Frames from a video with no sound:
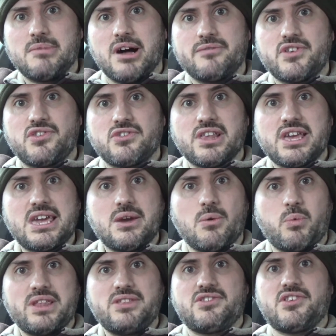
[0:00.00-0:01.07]
Obviously,
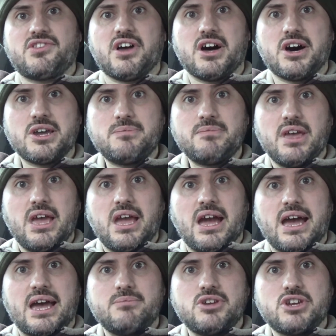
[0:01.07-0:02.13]
winter time,
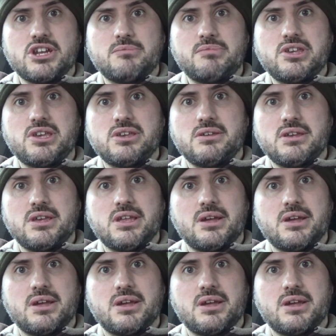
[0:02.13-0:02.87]
you're going to be